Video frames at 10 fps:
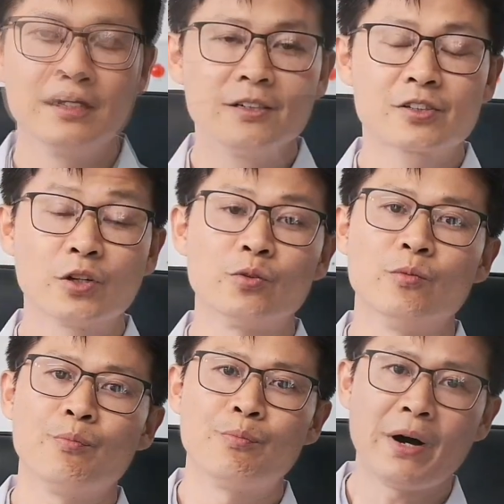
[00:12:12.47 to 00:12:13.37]

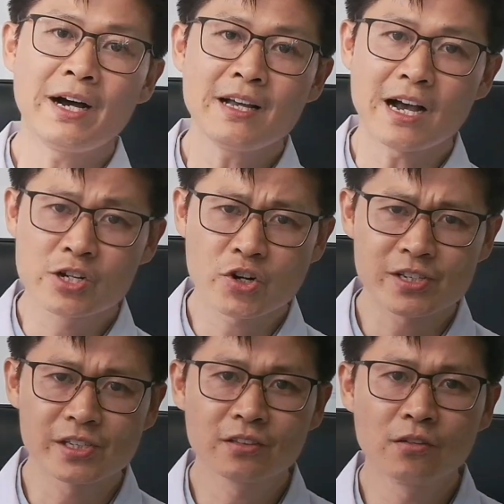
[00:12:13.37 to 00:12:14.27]
So, by
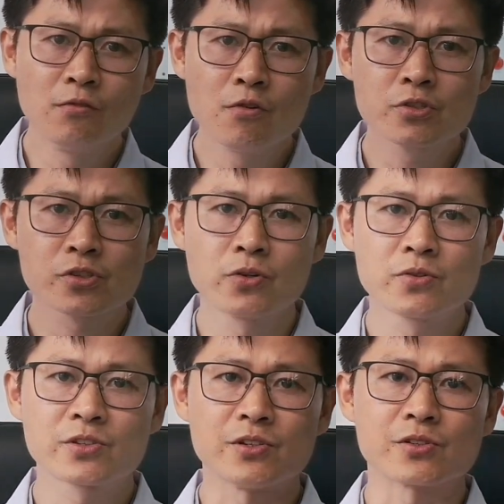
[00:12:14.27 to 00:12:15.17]
addressing the root
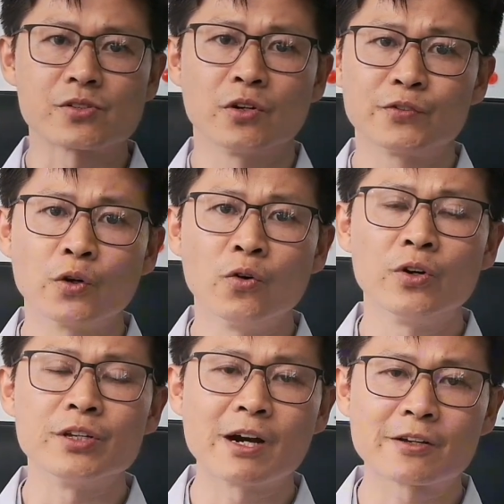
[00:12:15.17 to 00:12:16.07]
causes of your
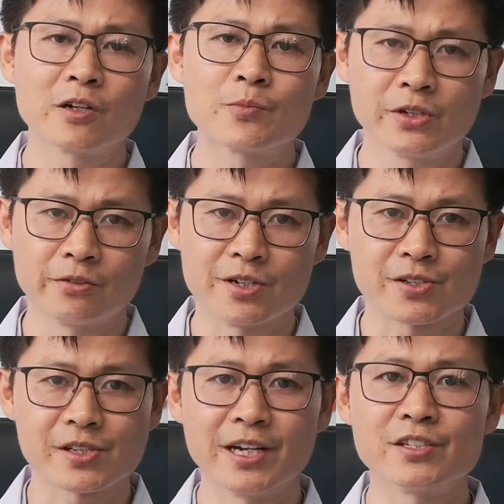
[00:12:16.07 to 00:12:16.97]
irregular
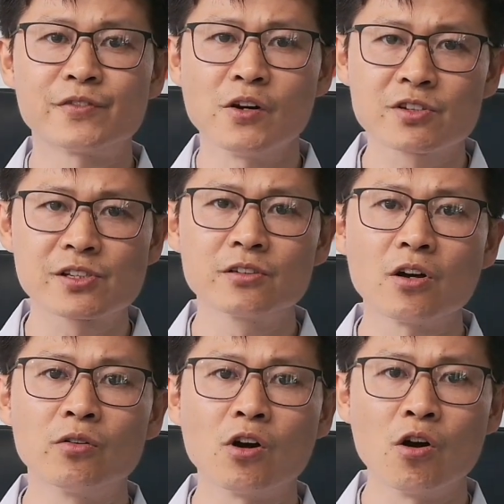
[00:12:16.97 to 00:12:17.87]
periods and focusing
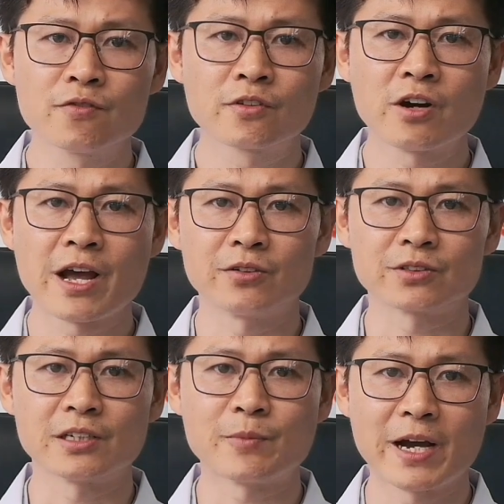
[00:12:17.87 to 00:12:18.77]
on overall
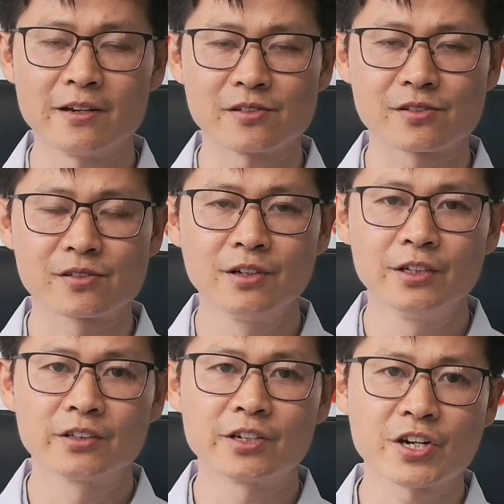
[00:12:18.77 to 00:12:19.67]
health and balance,
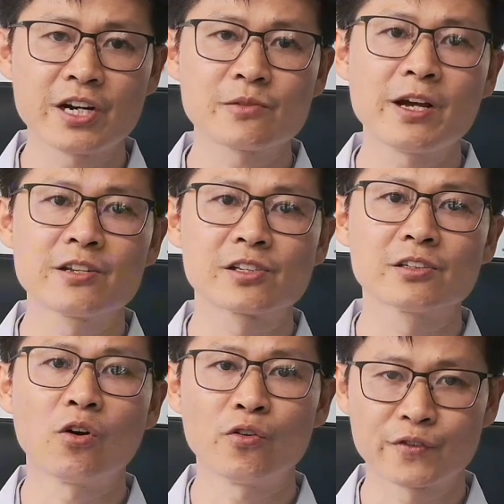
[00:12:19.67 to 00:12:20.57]
the Chinese medicine
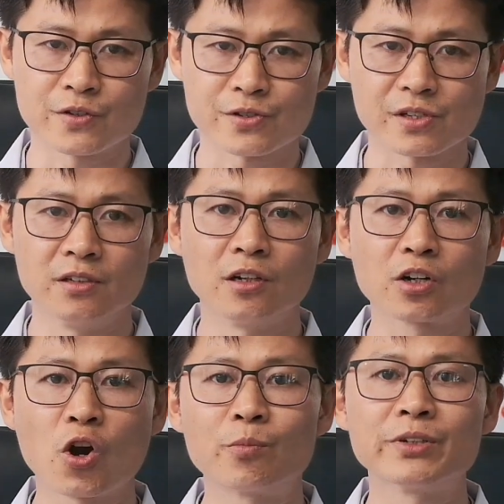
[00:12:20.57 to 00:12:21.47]
offers a
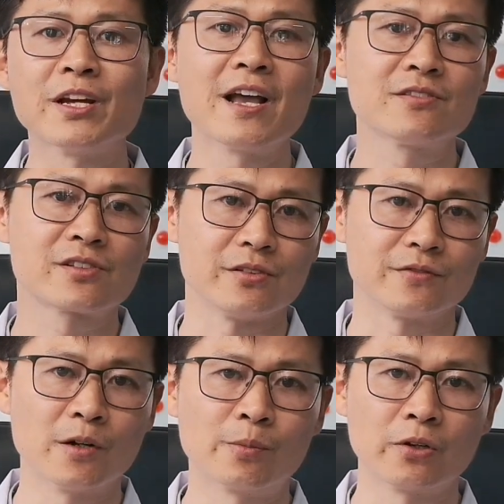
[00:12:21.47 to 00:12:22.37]
comprehensive
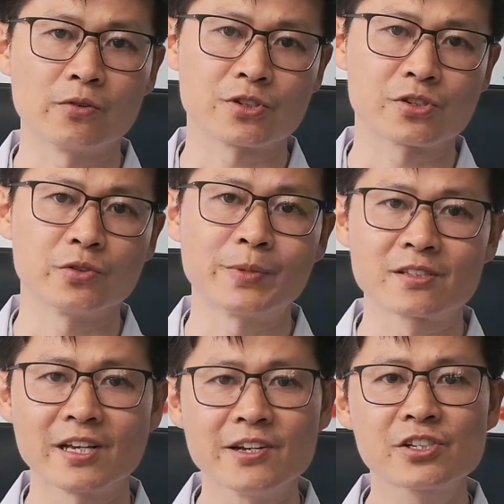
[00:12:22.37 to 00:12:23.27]
approach to
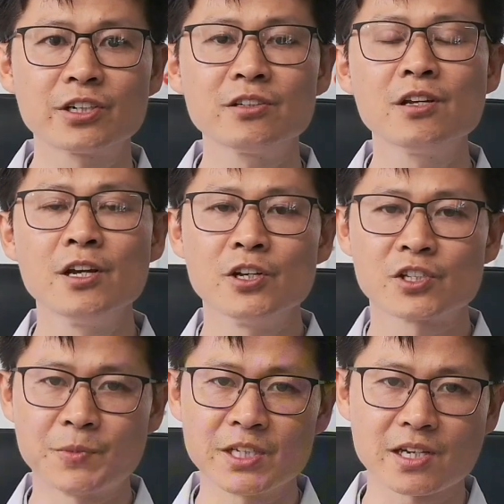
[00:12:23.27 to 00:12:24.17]
potentially
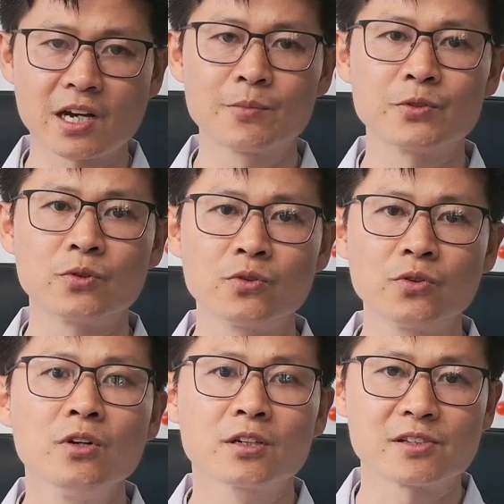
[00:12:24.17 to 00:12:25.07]
speed up
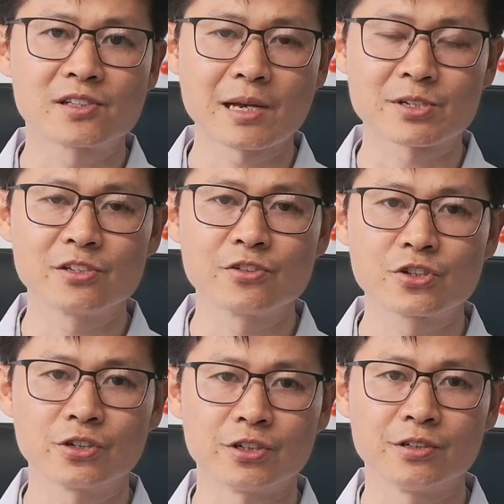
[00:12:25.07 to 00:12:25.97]
your conception
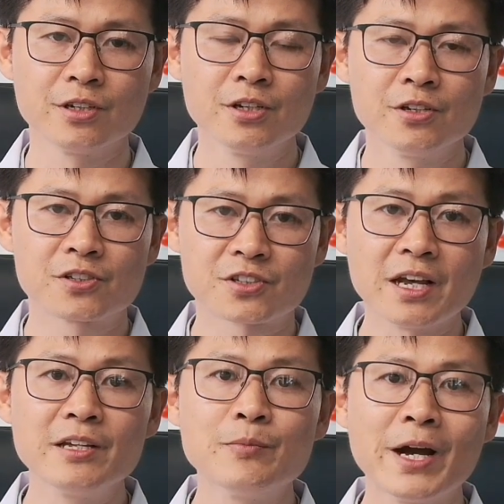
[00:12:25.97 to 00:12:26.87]
journey.
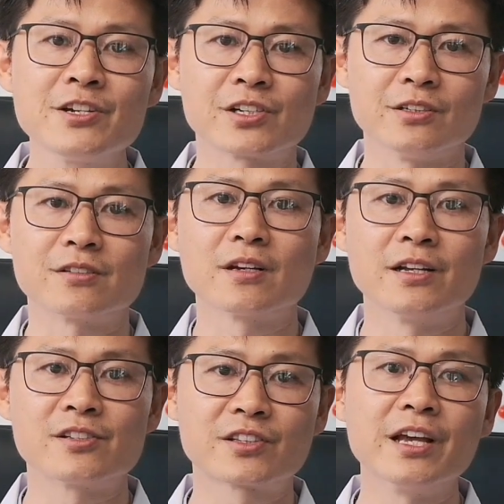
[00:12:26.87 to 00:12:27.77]
Stay patient
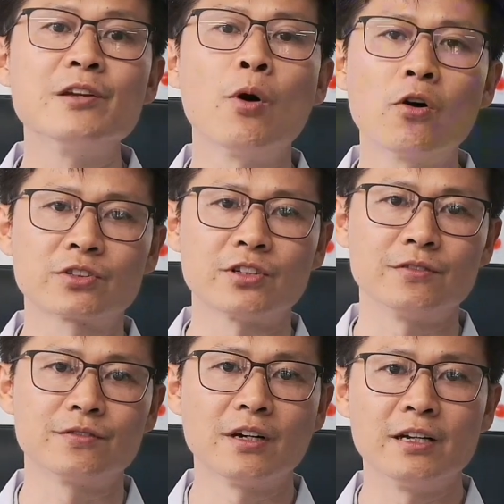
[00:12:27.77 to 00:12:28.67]
and stay
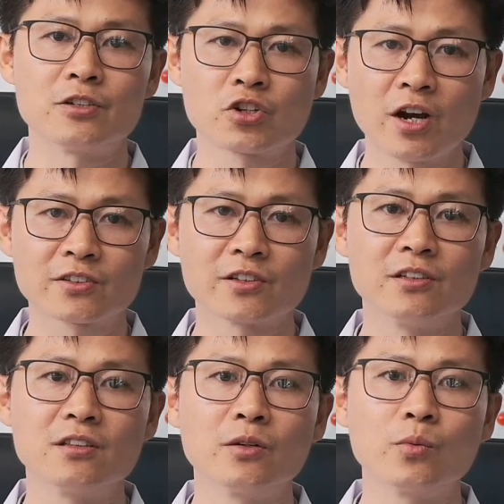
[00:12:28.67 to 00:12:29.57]
positive and trust
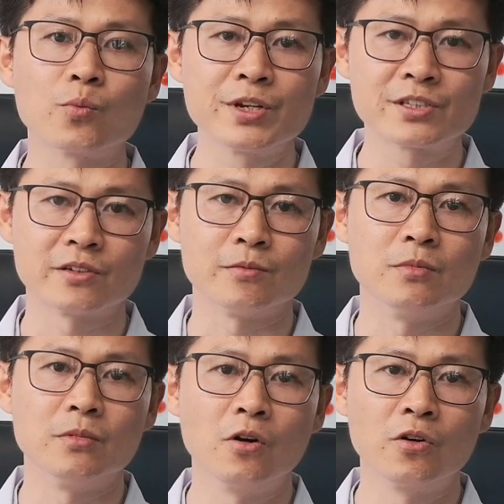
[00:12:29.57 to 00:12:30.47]
in the wisdom
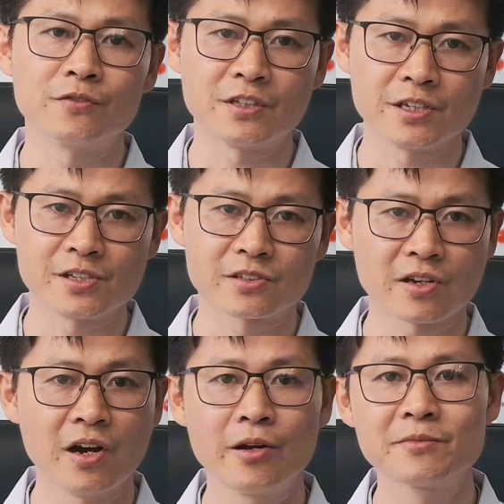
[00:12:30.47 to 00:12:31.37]
of these
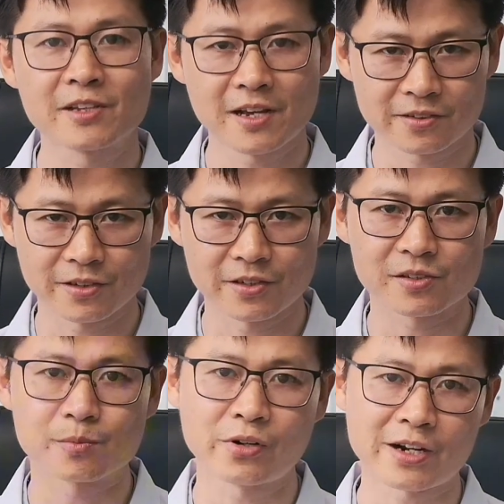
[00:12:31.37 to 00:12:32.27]

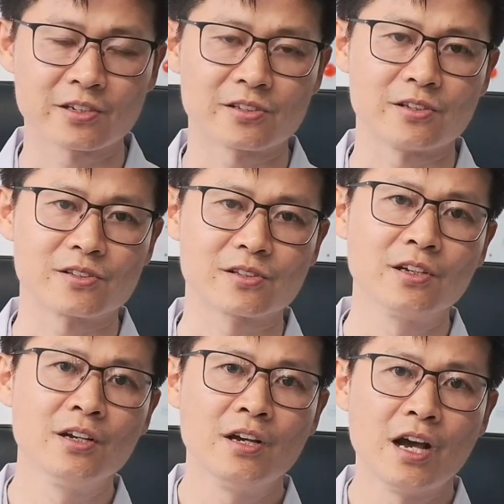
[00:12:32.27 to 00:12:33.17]
time-tested practices
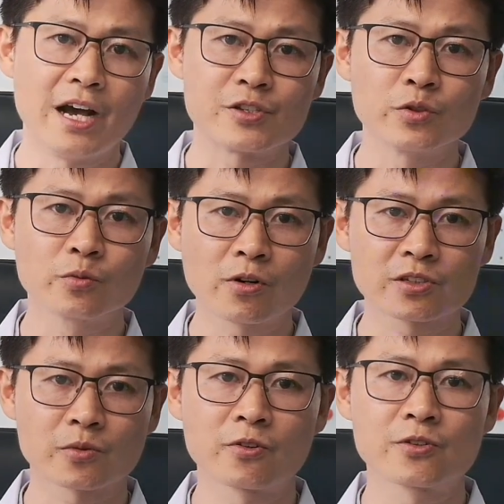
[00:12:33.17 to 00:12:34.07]
as you work
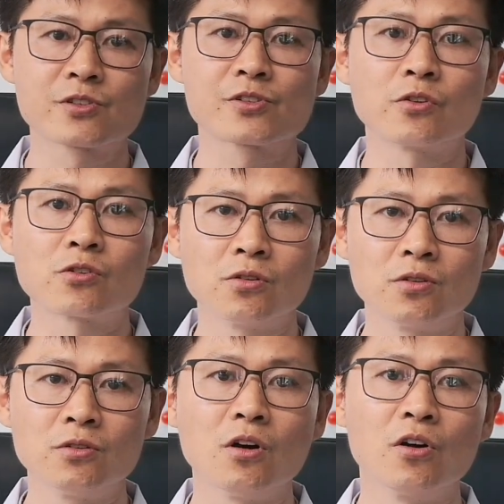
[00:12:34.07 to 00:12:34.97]
towards your
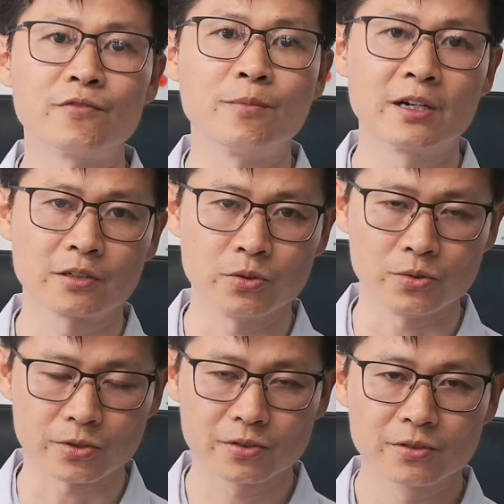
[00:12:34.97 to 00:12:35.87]
goal of
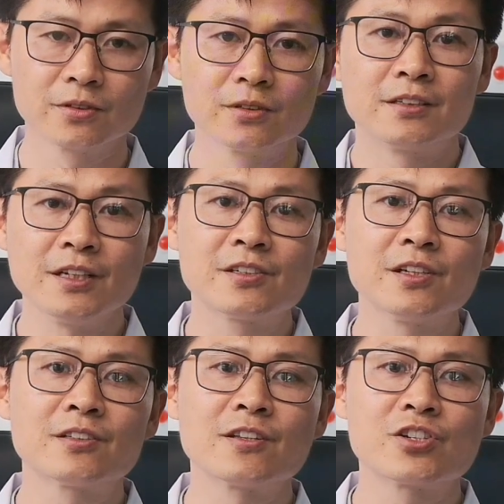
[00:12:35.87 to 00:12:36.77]
motherhood. This
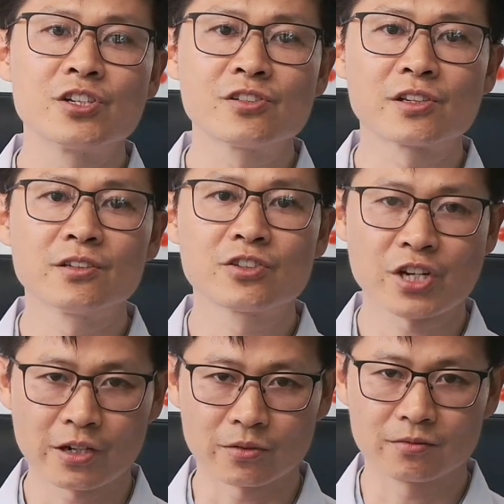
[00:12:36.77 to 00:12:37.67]
is the GinSen
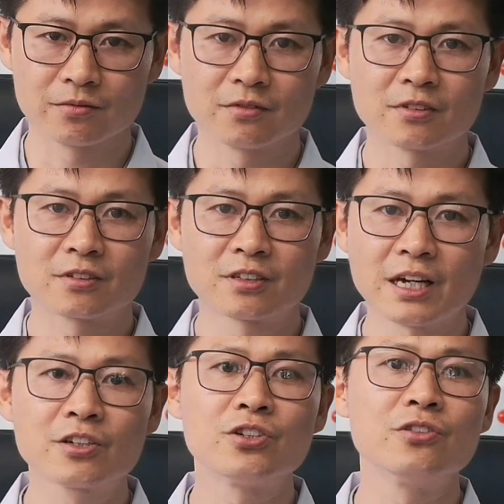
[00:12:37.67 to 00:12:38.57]
channel.
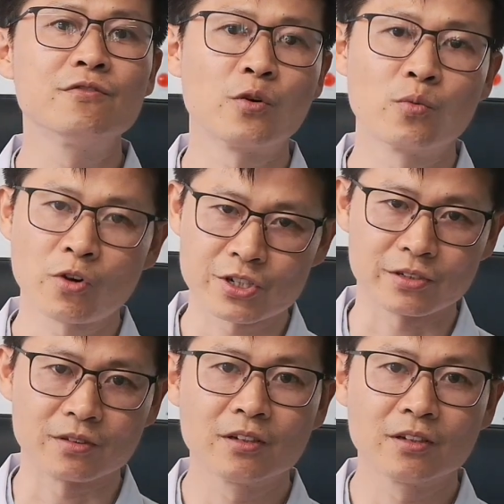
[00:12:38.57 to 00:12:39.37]
Thank you for watching.